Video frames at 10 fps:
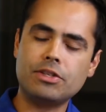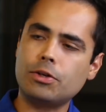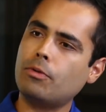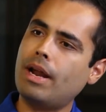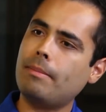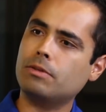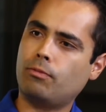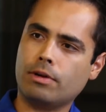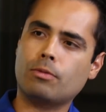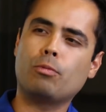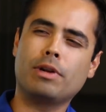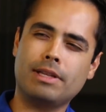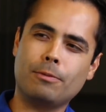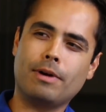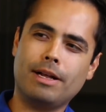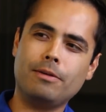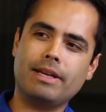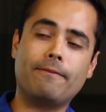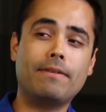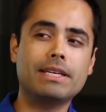Instagram has worked really
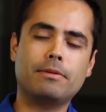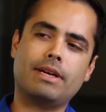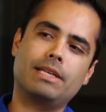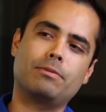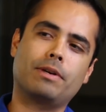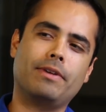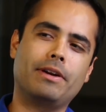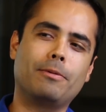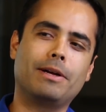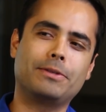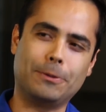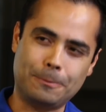well, and Facebook has worked very well too.